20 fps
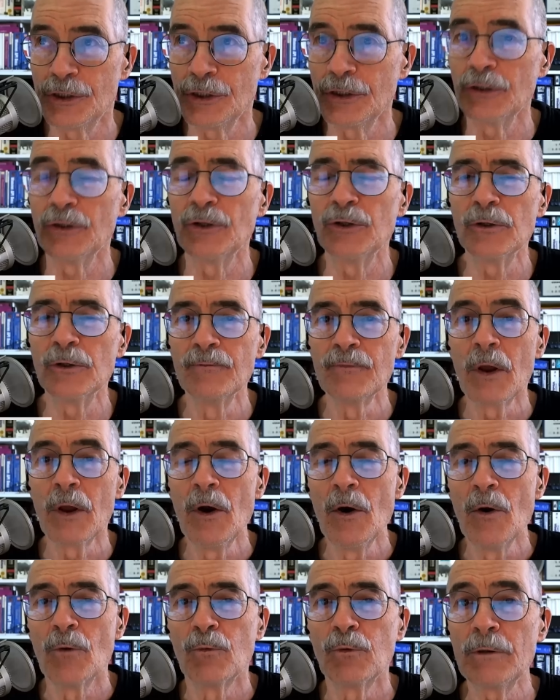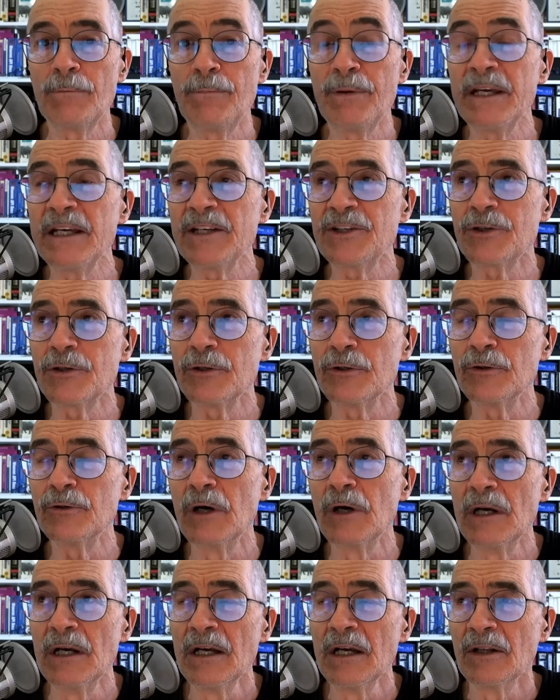do would be to
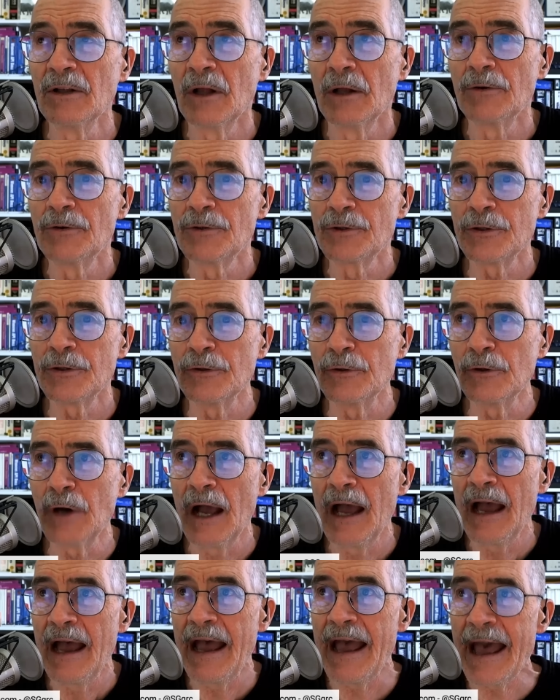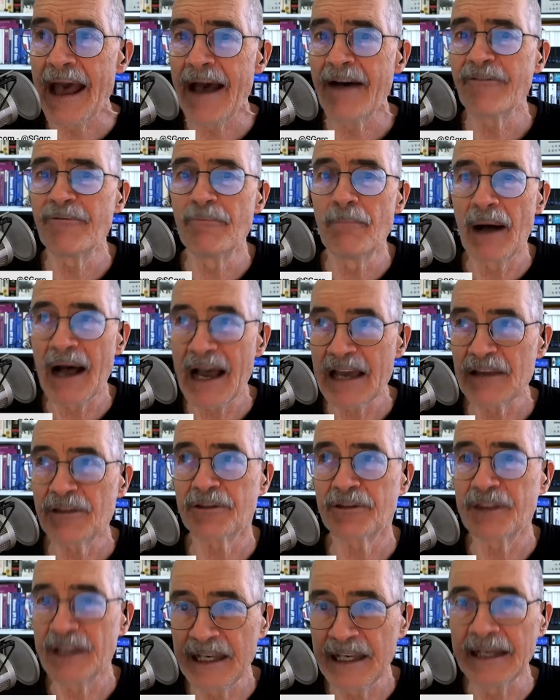to have my
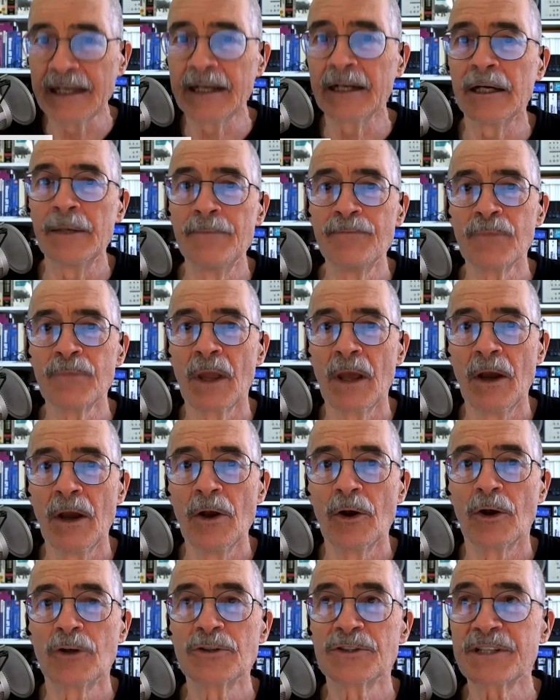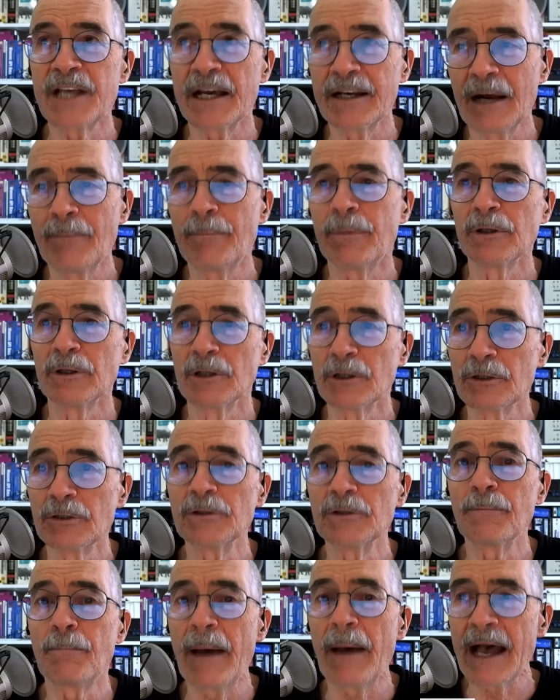thing set up a
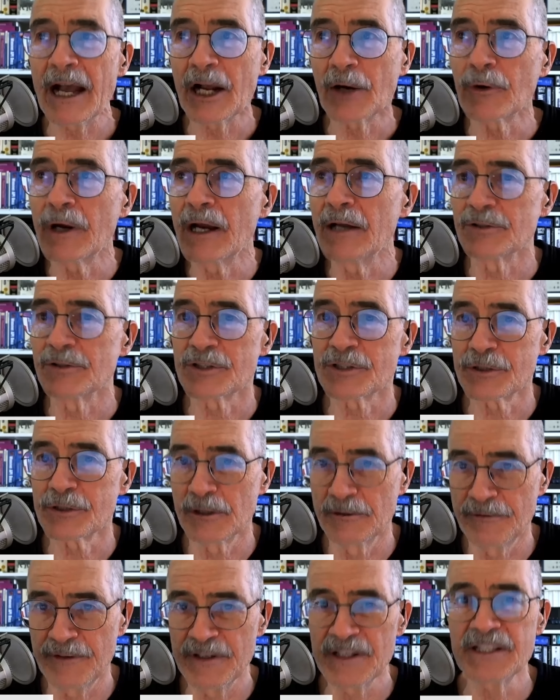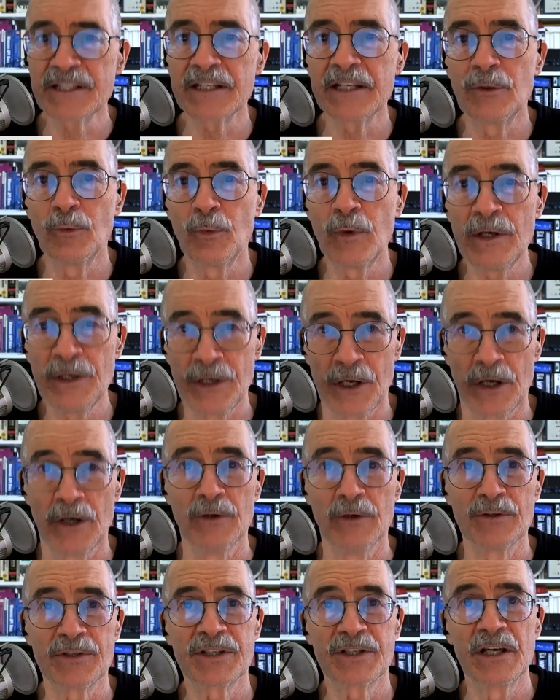little background service in
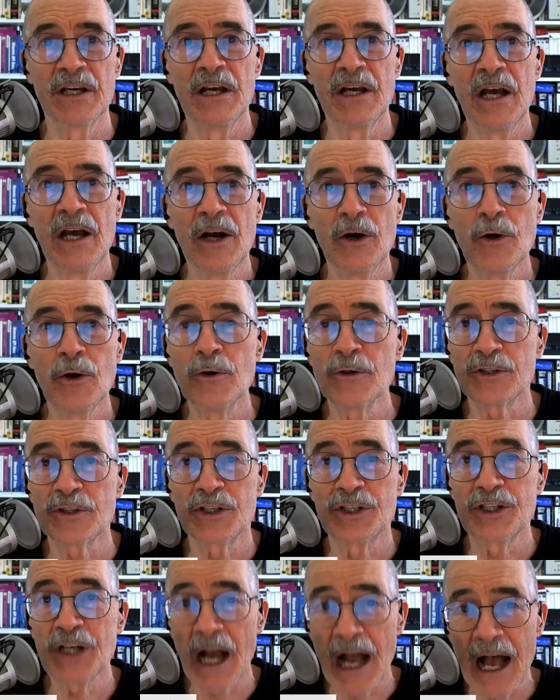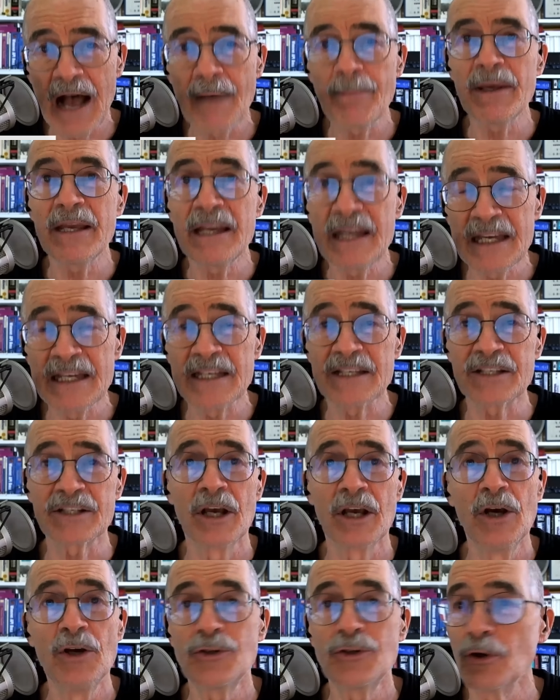Windows, whose job is
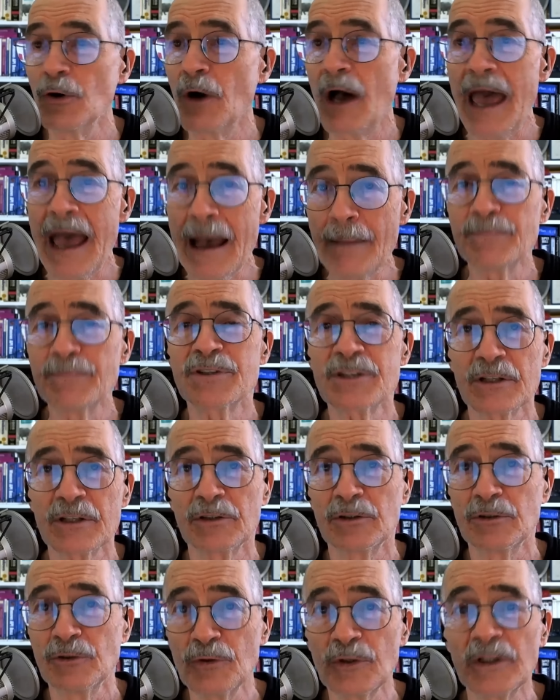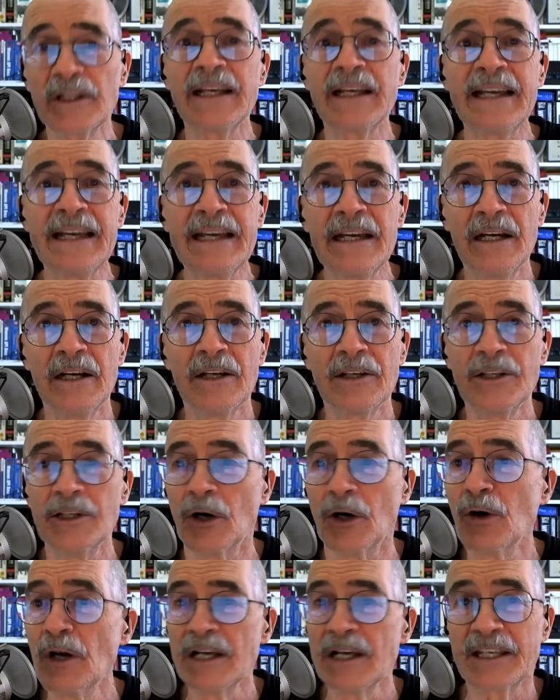to absolutely, you
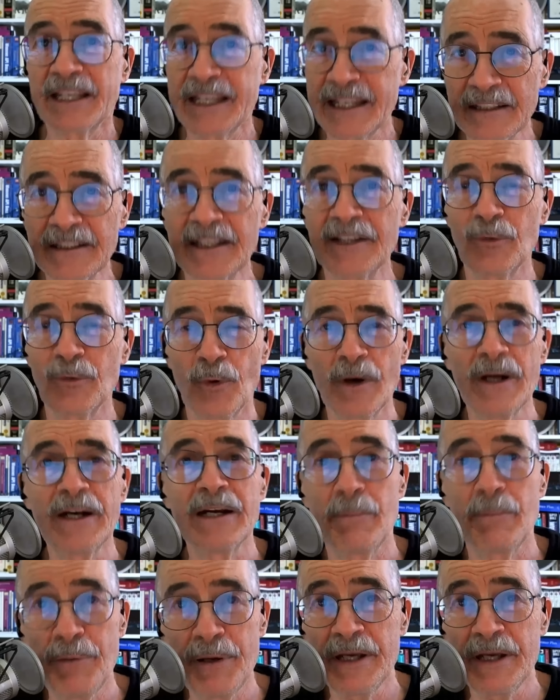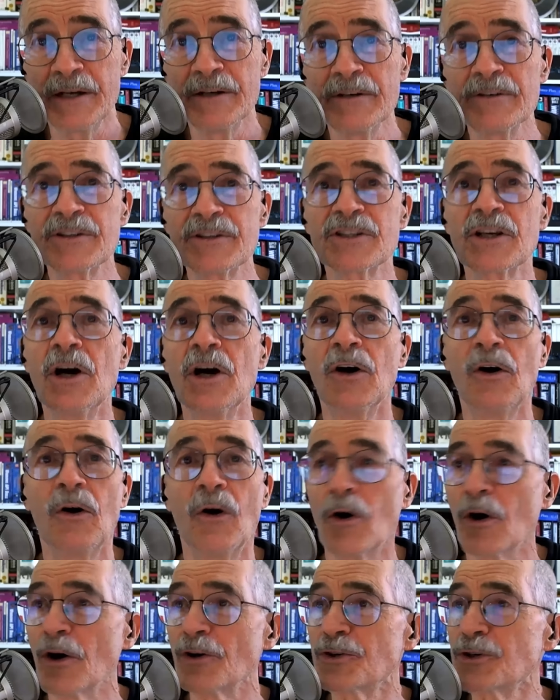know, kill it when it appears
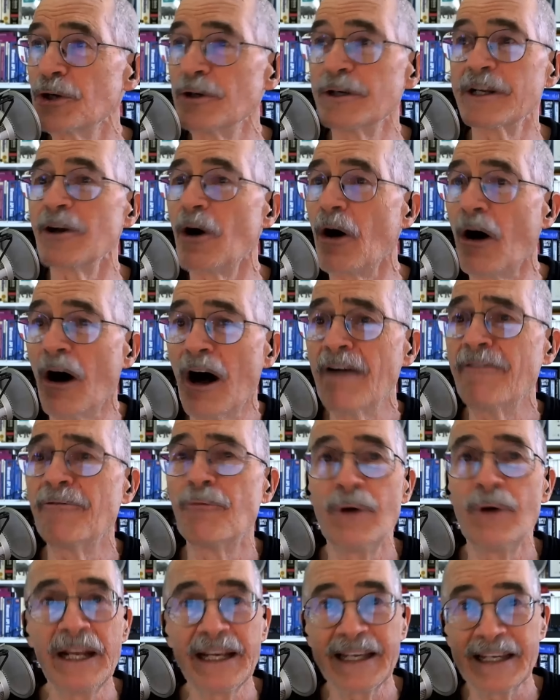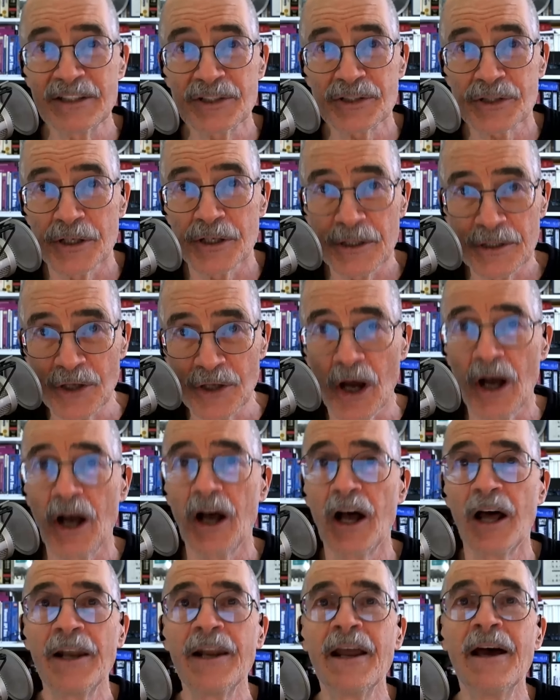or turn it off when it gets turned
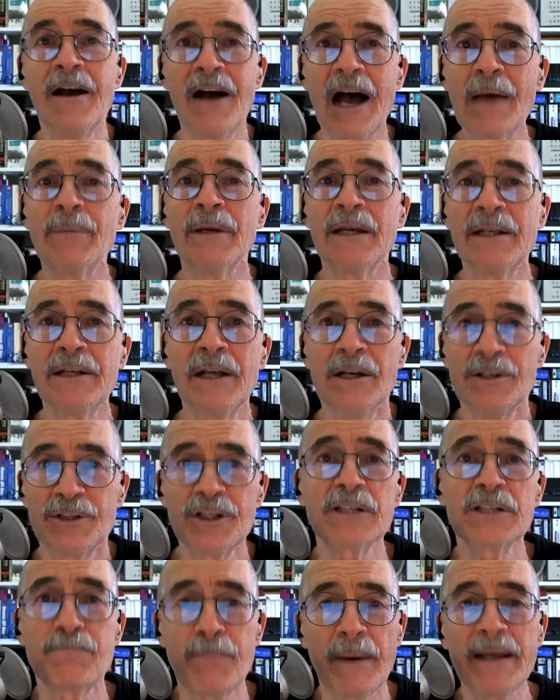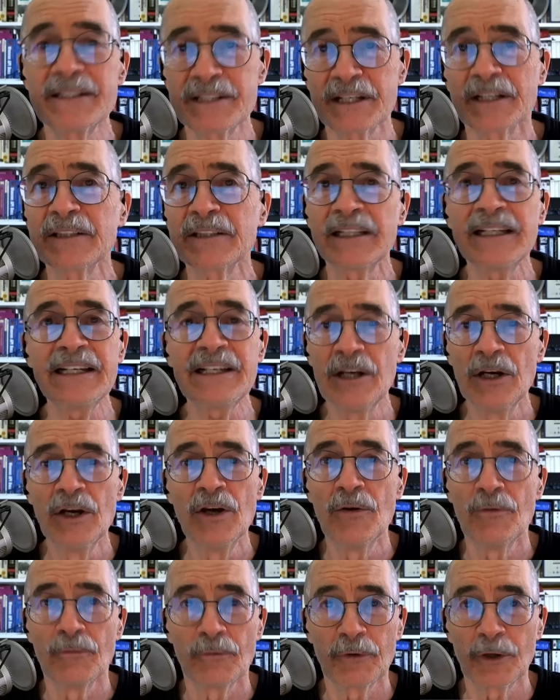on. I mean, just basically,
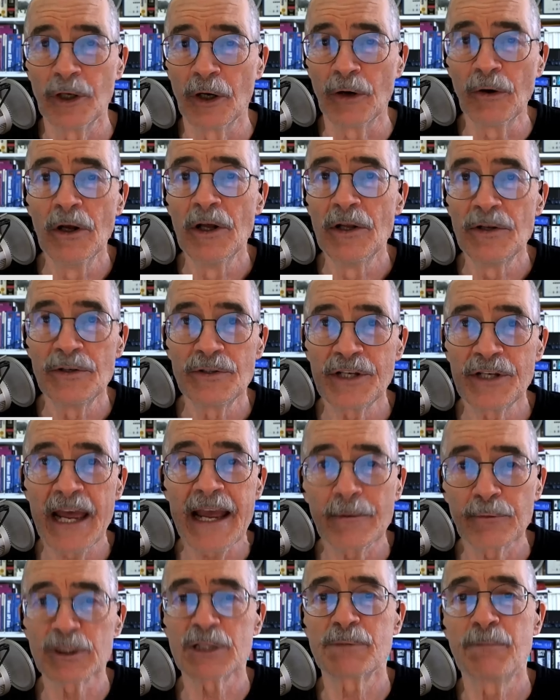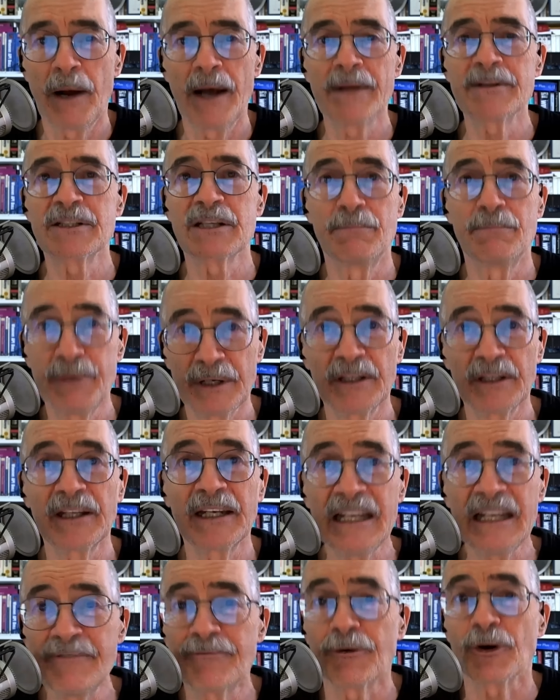you know, take oh,
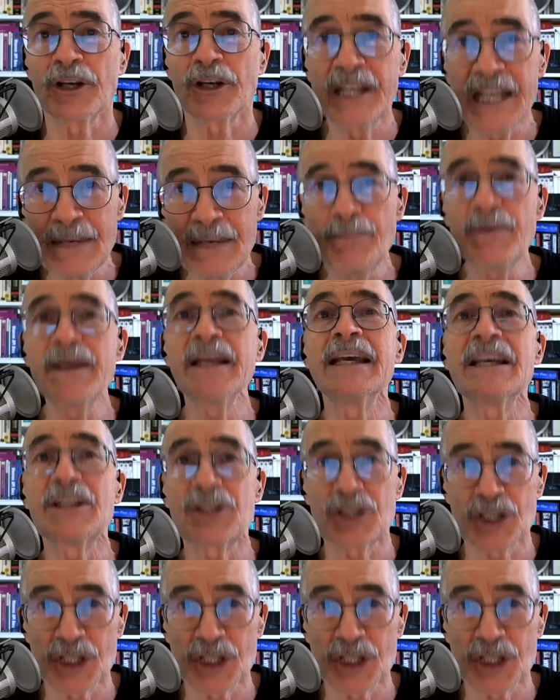responsibility for keeping it